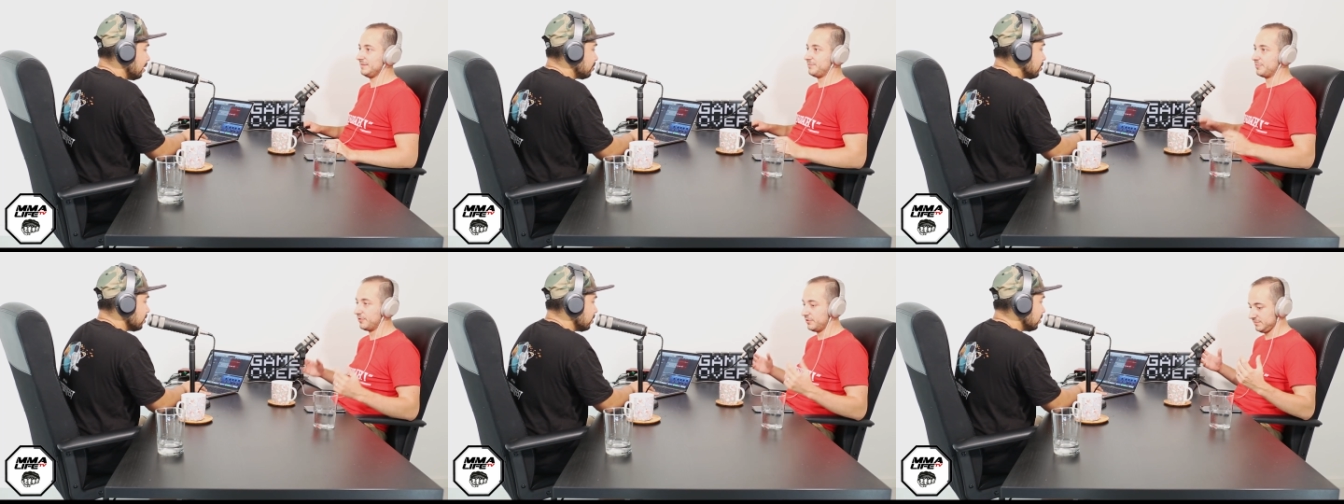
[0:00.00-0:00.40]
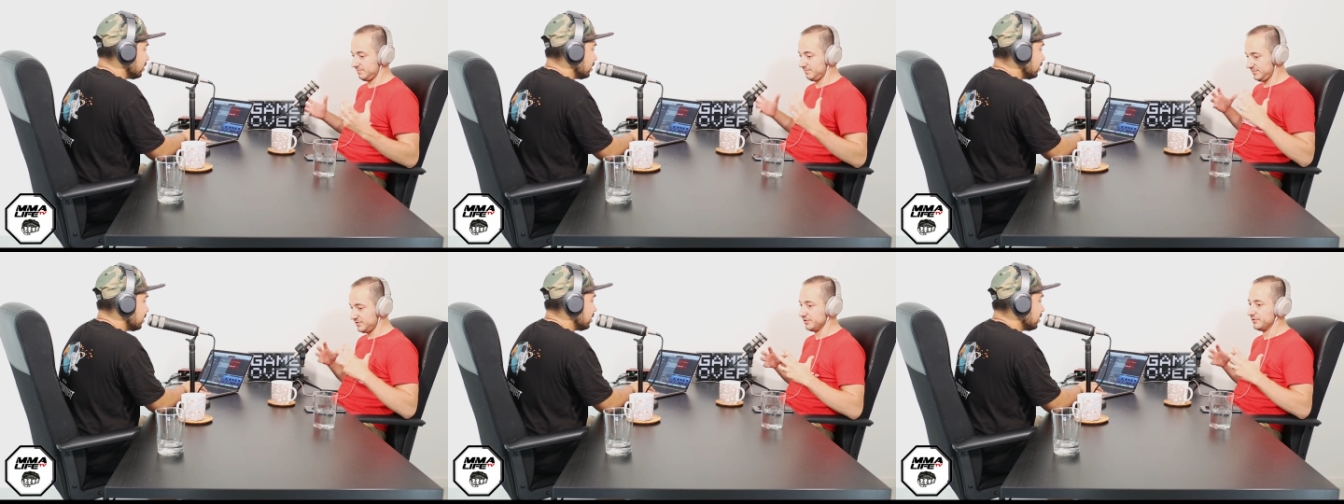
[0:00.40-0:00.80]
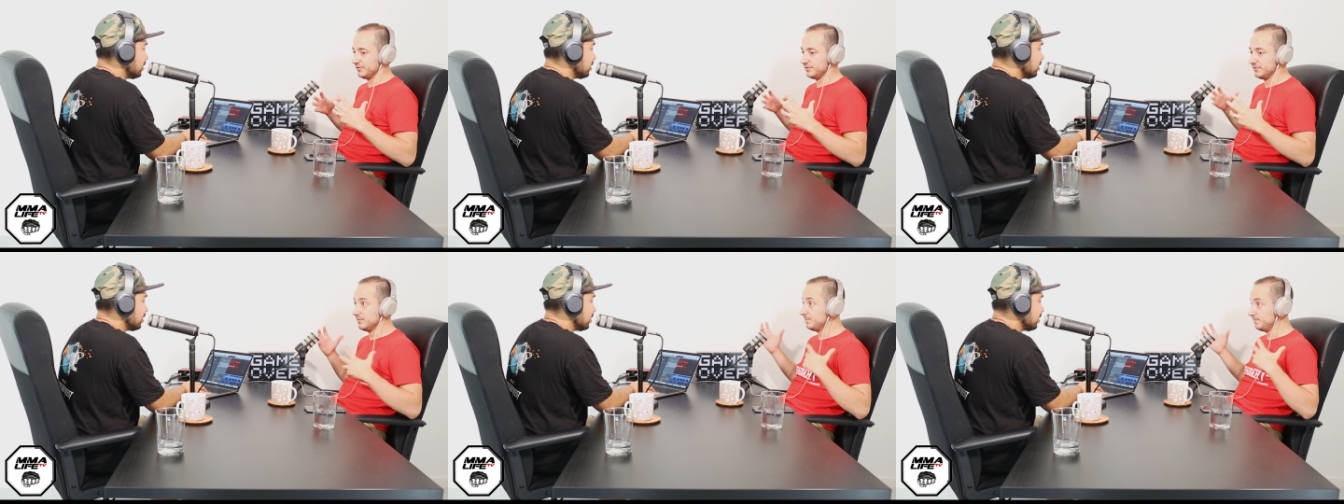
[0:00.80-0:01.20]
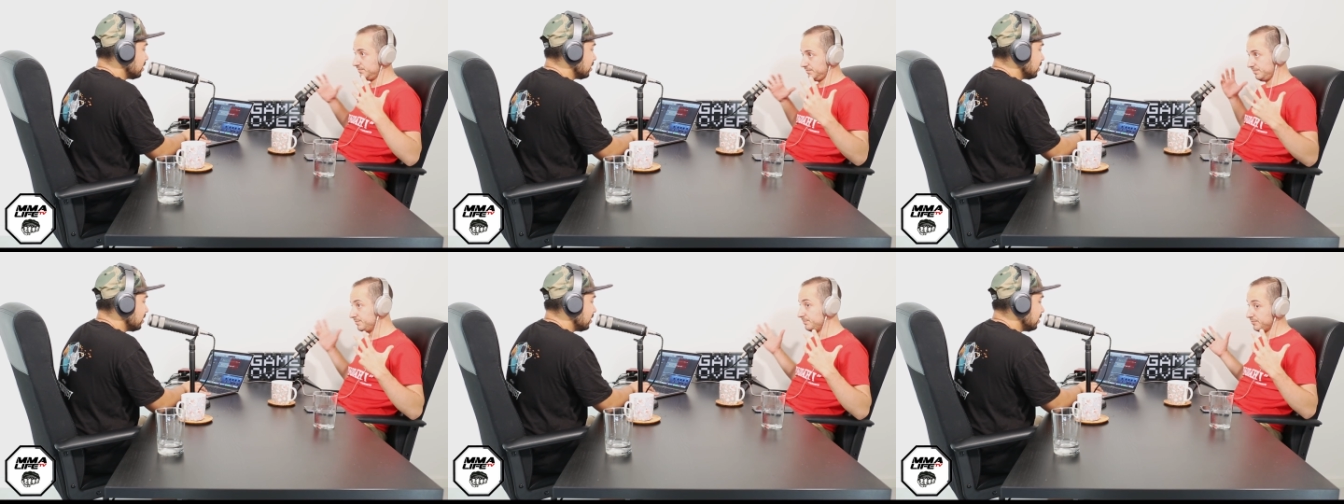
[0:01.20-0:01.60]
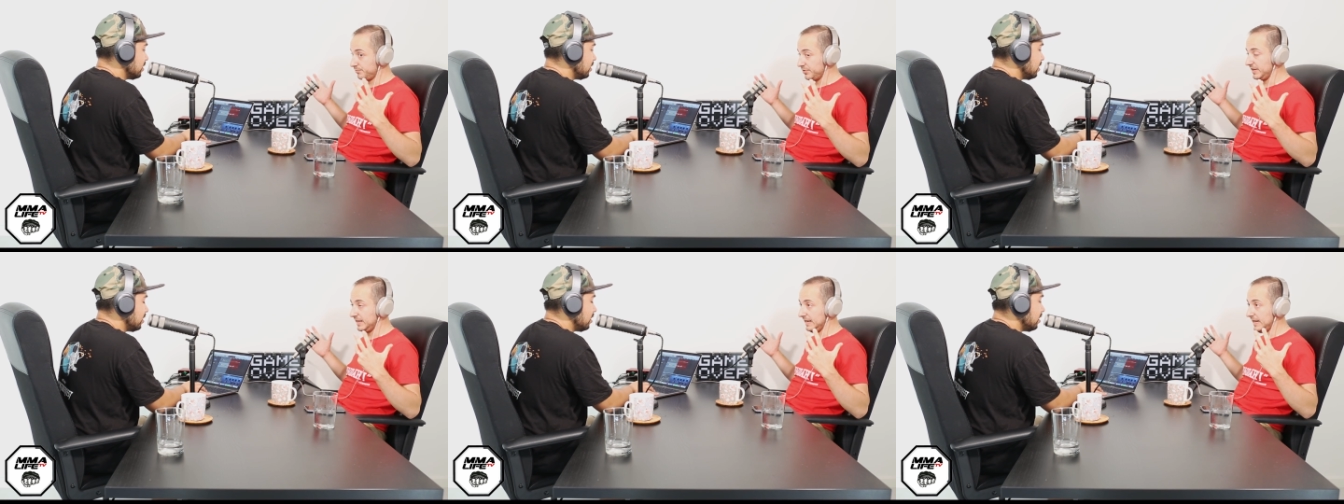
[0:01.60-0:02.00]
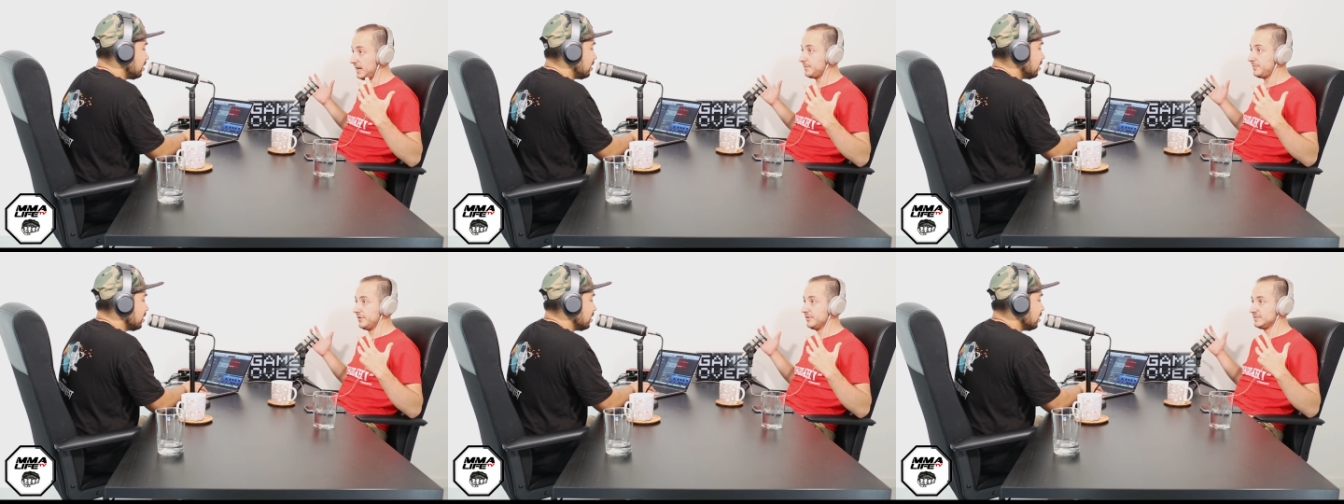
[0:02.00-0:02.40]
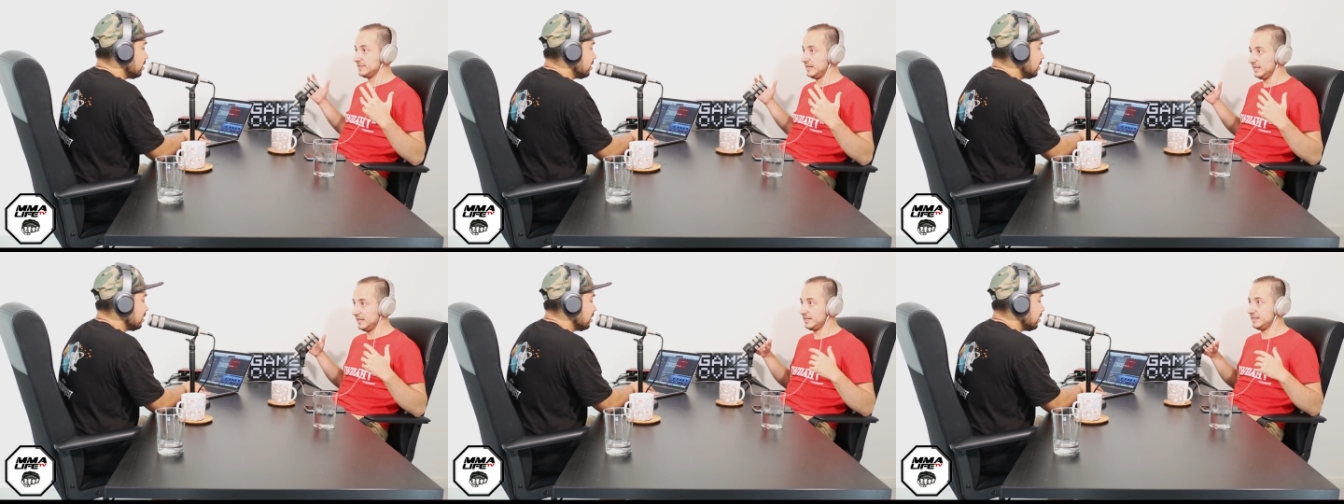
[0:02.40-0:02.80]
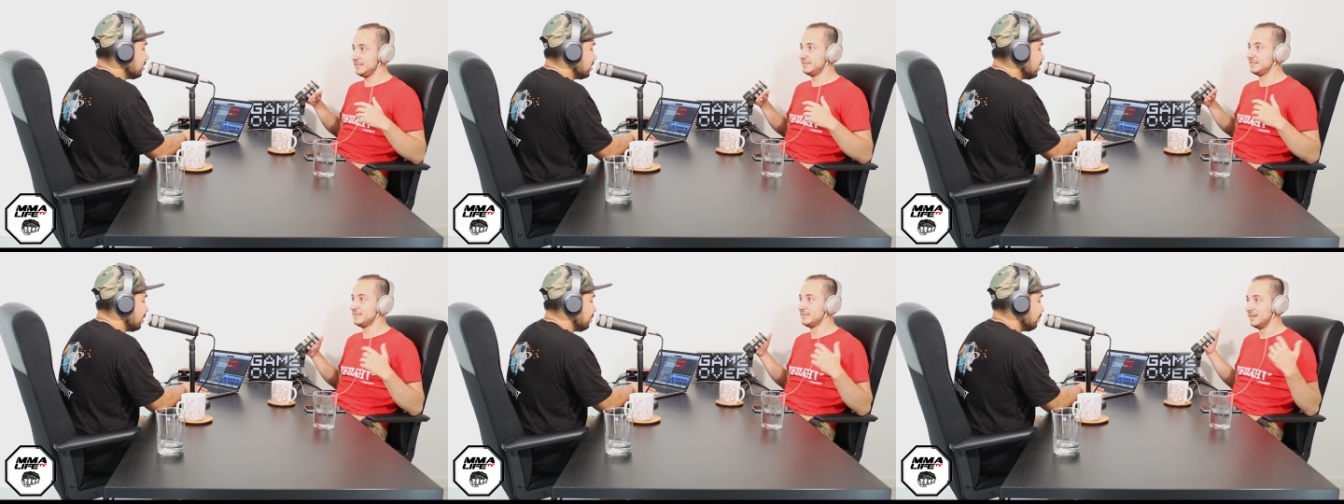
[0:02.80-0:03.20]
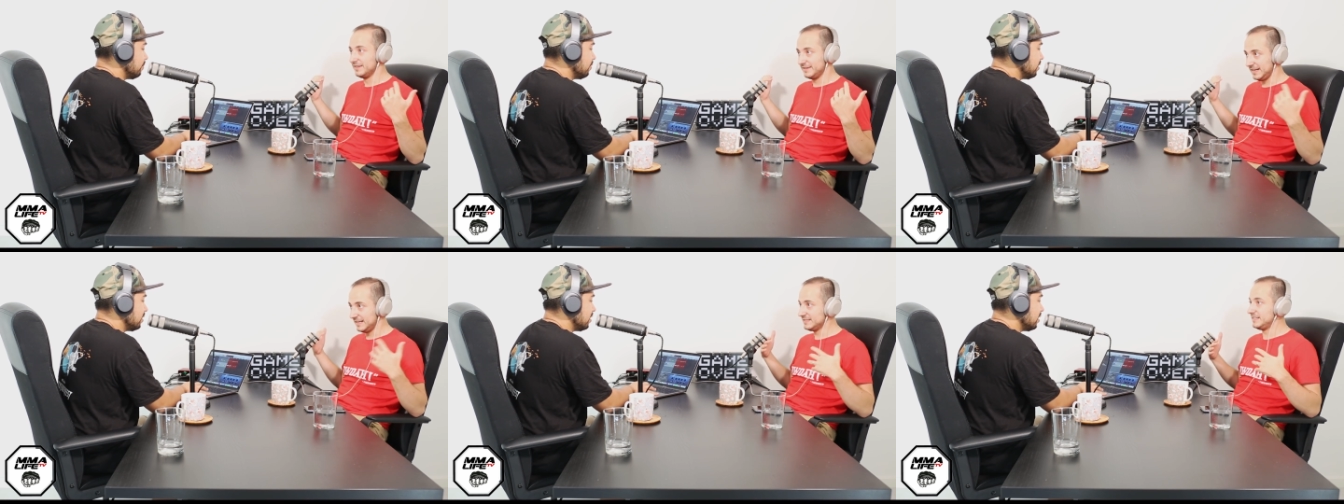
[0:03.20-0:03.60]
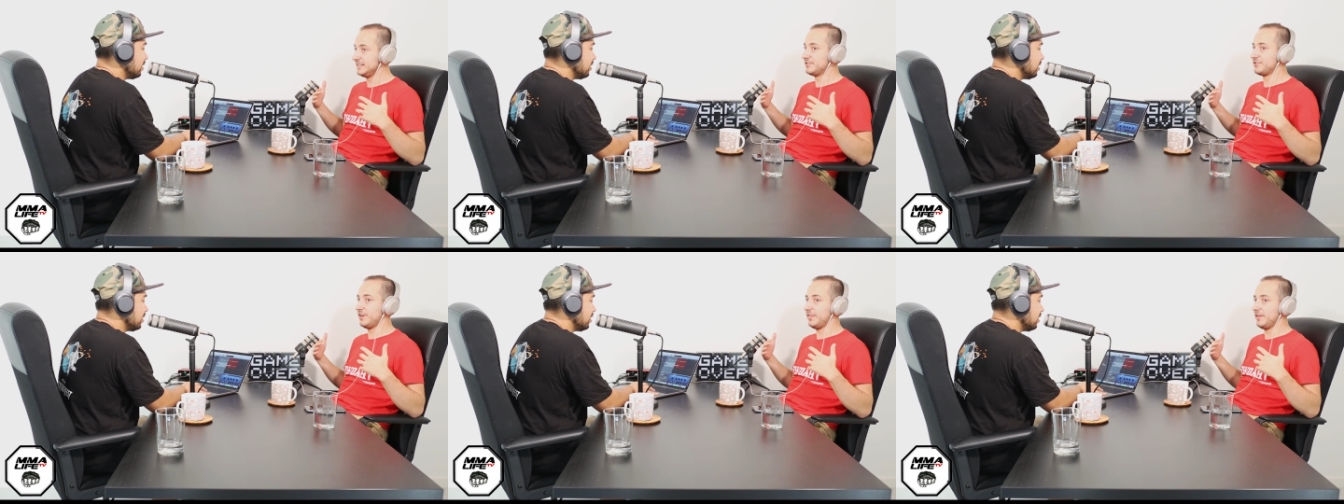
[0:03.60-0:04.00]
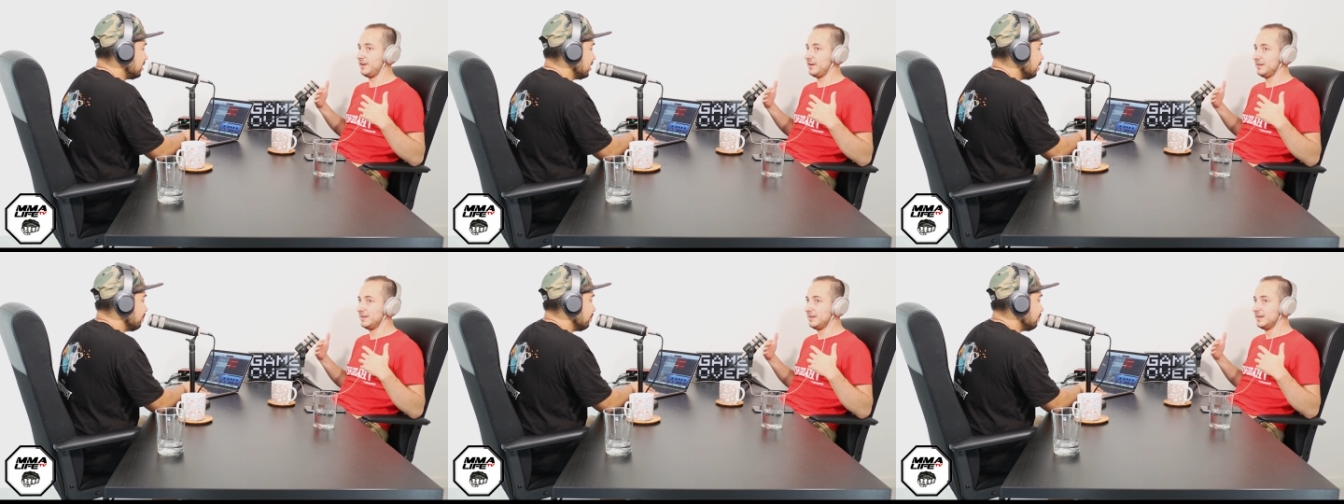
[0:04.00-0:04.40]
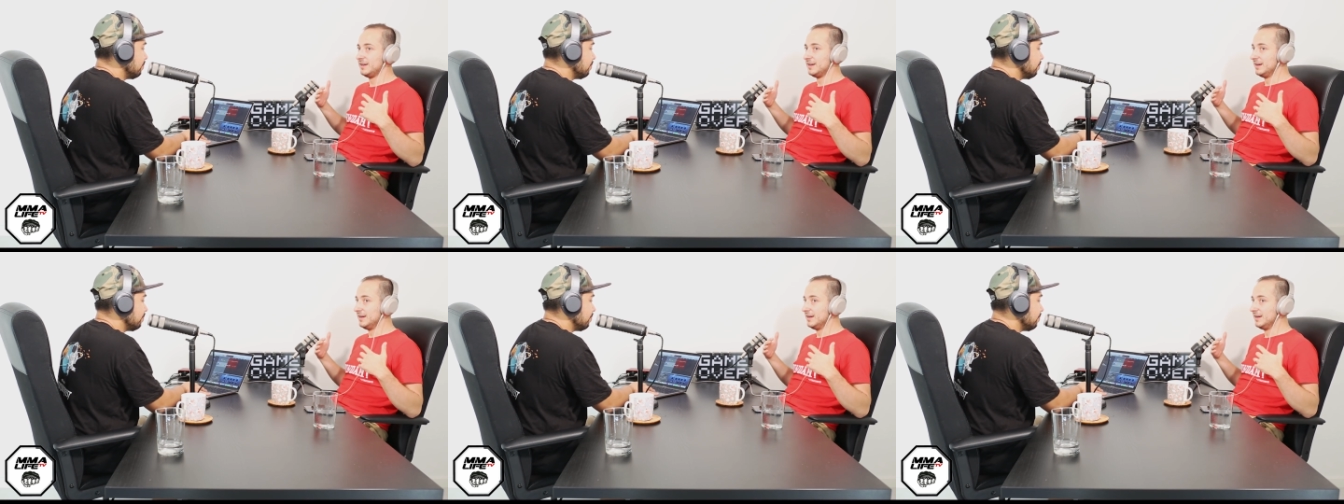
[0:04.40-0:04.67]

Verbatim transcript: It Absolutely. brought two pretty loud personalities yep. against each other. Yep.